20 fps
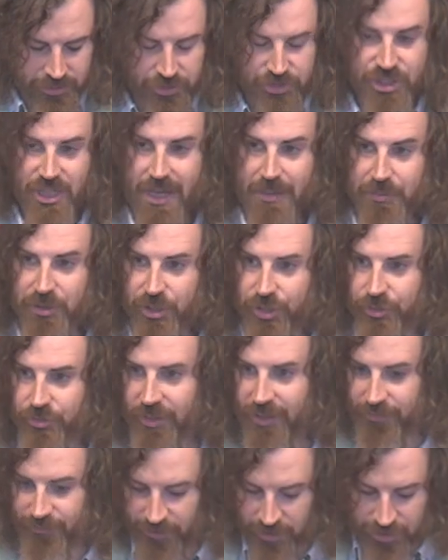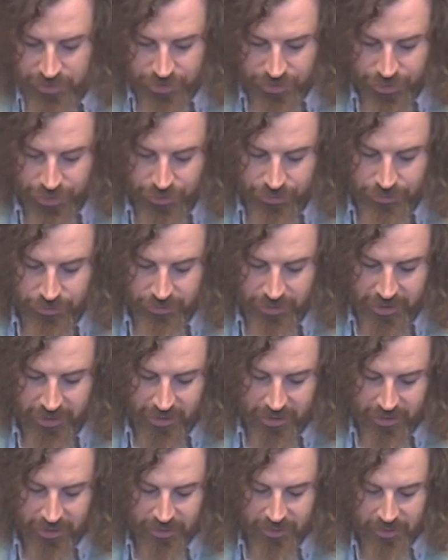So chapter 3, verse
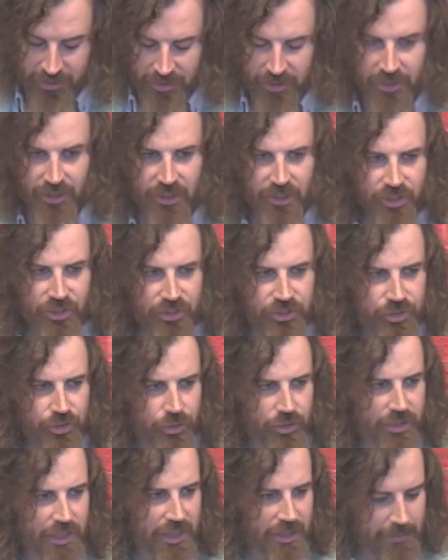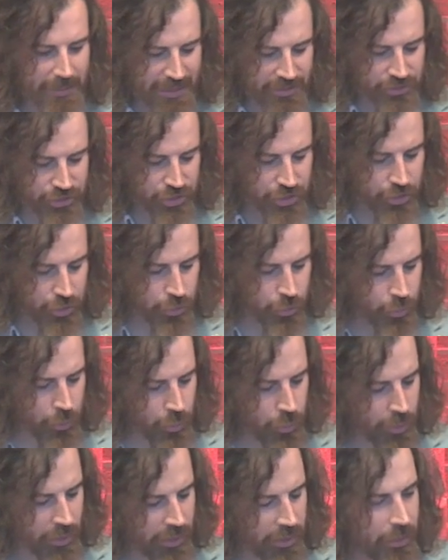3, talking about
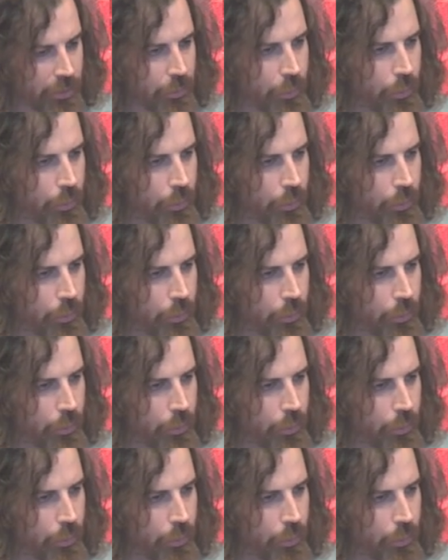two